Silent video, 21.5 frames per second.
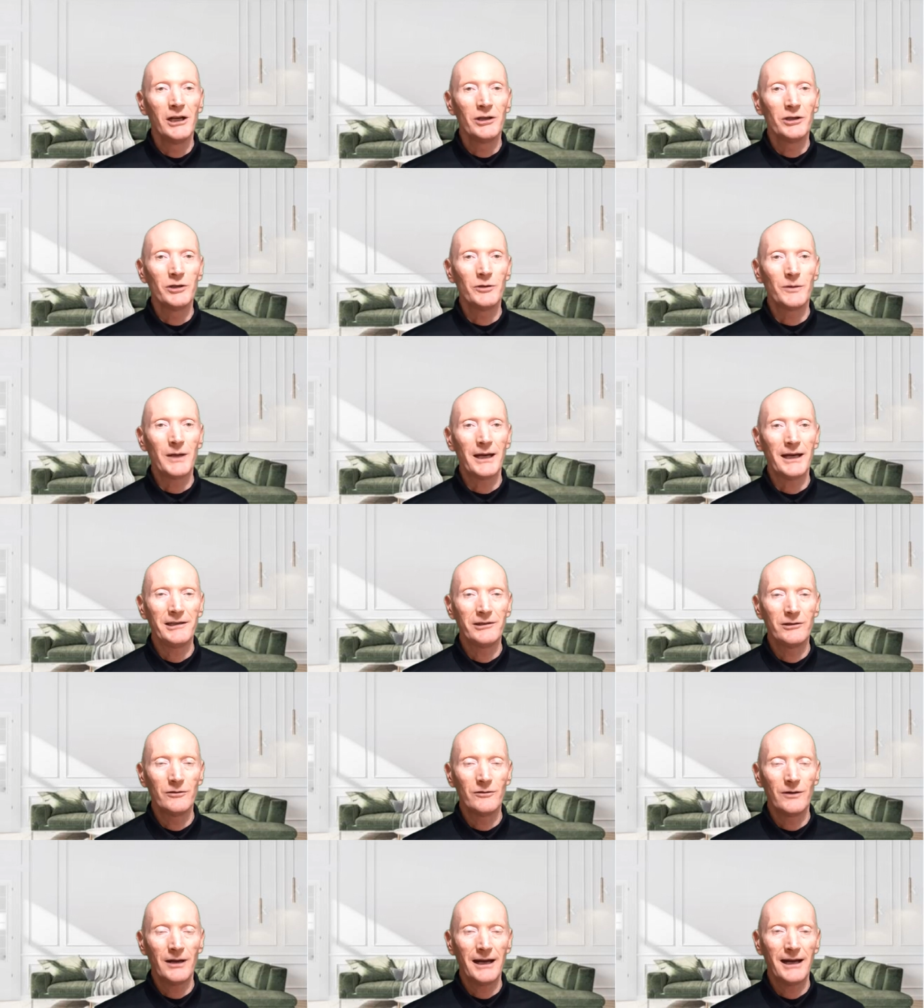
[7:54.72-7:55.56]
you
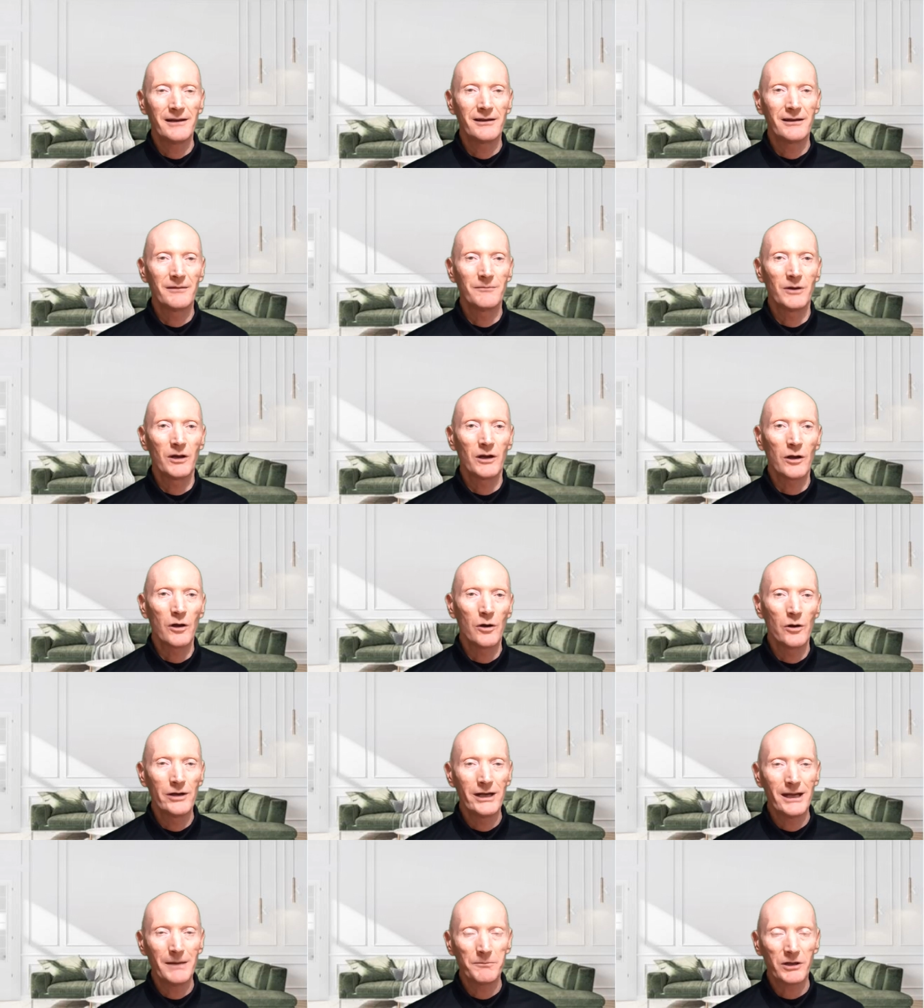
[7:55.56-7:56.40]
hand them a
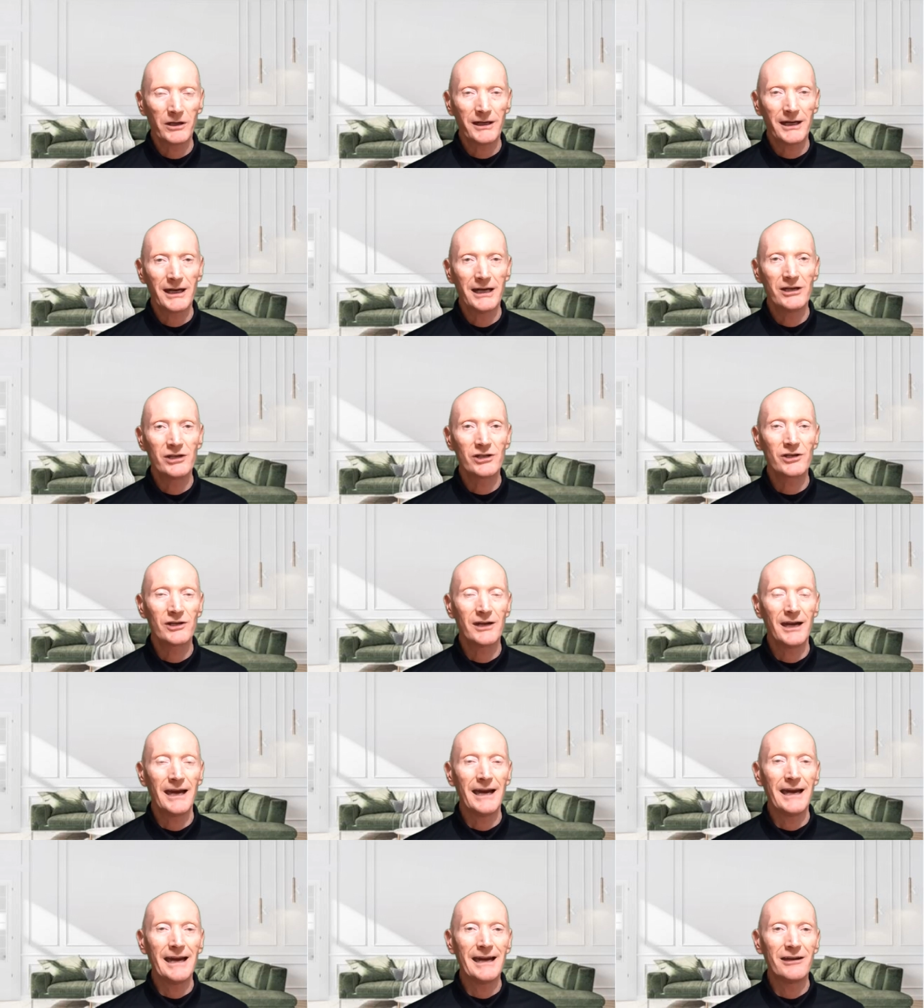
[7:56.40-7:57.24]
loan
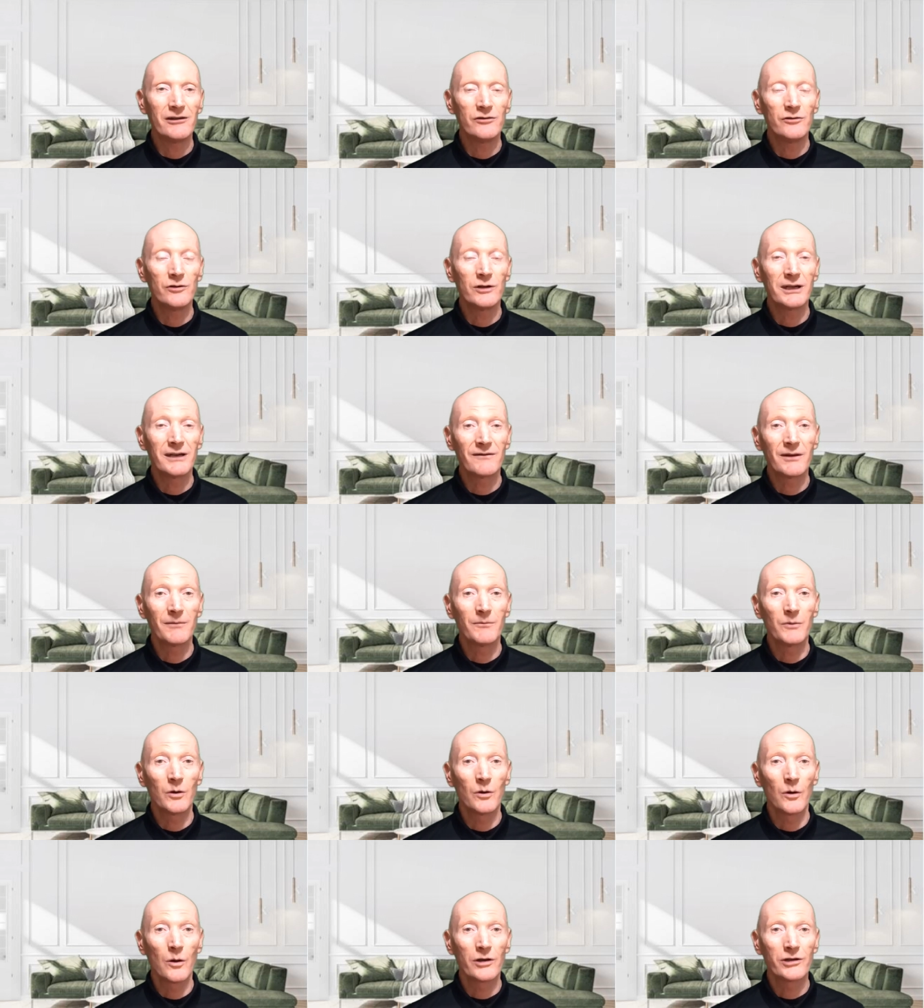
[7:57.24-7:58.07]
application and you give
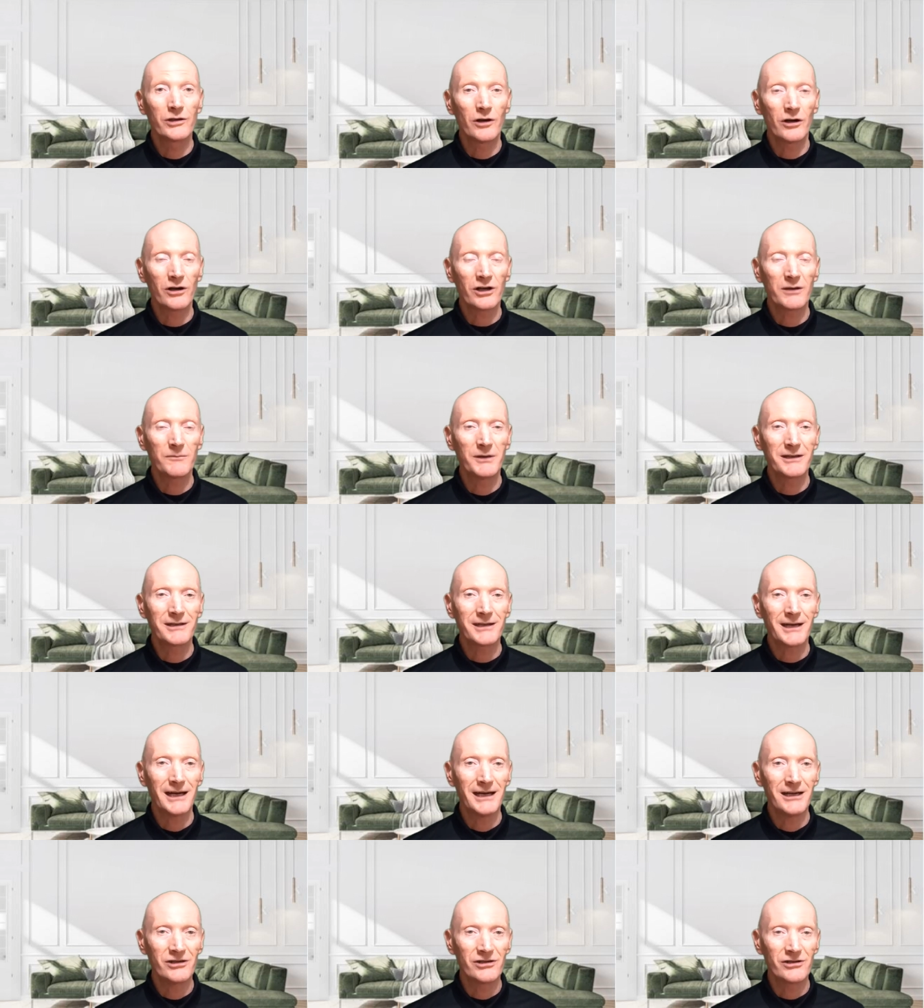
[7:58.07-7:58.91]
them all the
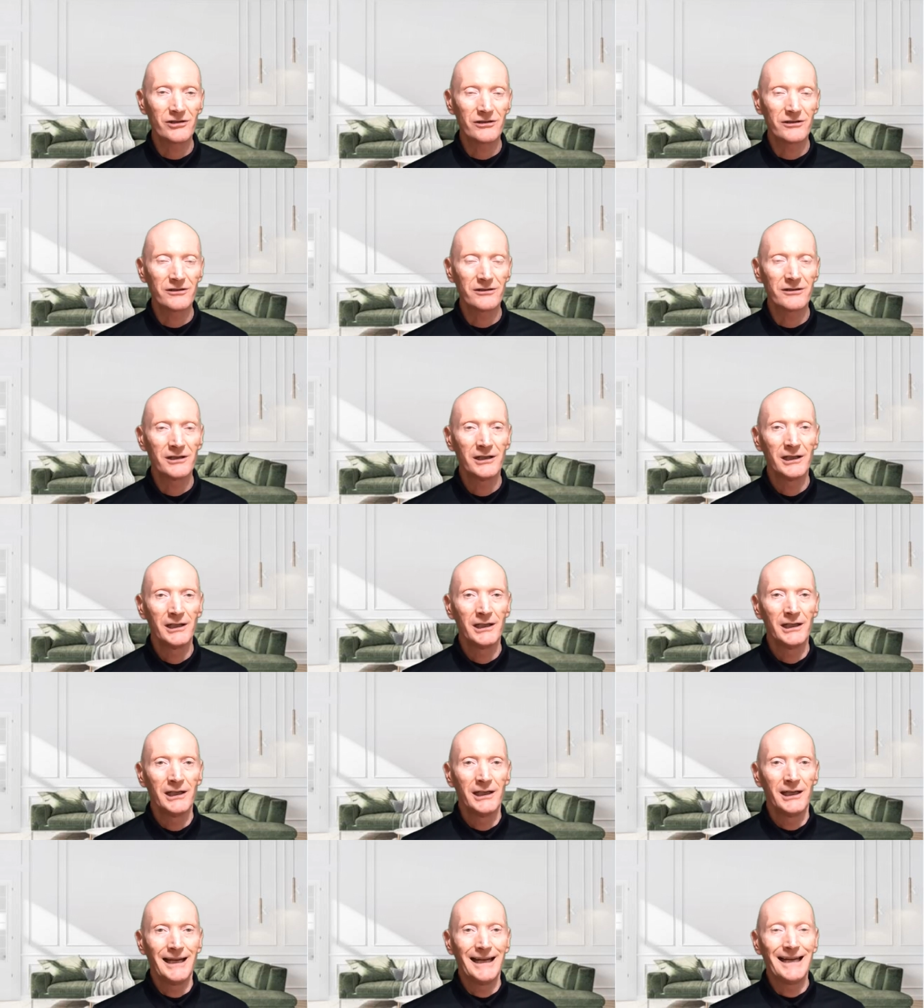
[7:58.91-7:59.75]
documentation,
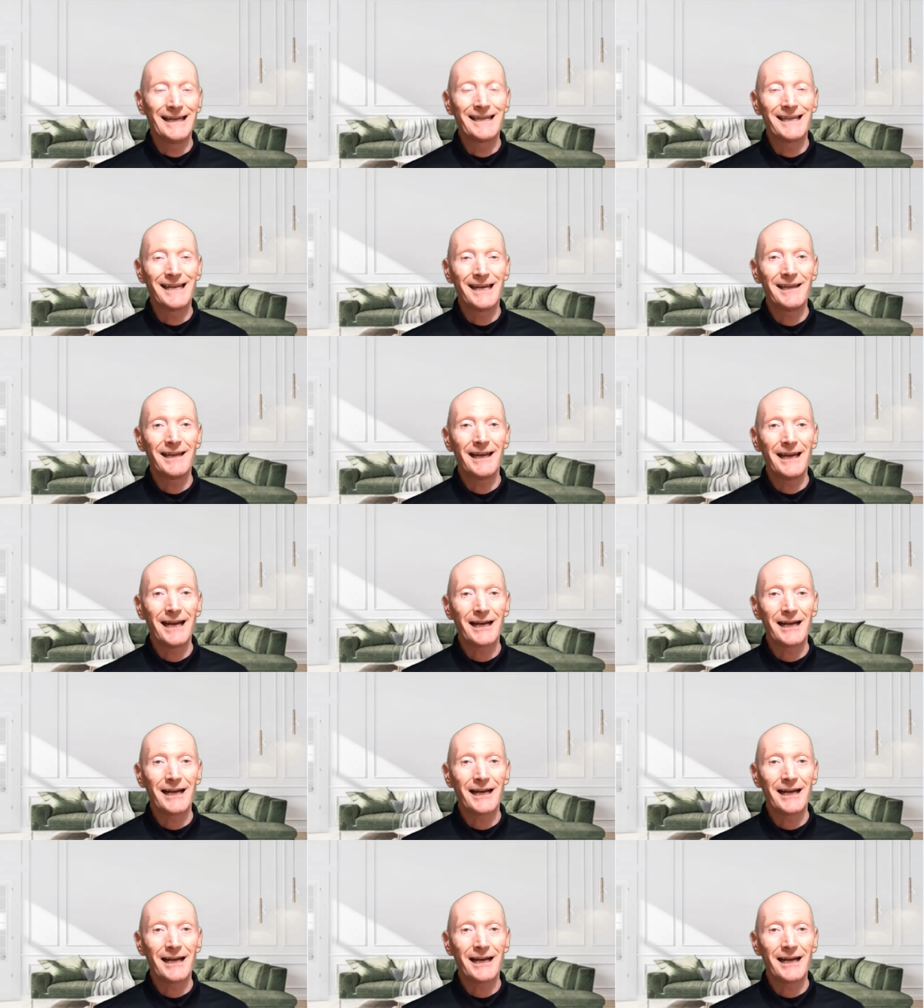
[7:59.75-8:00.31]
and then they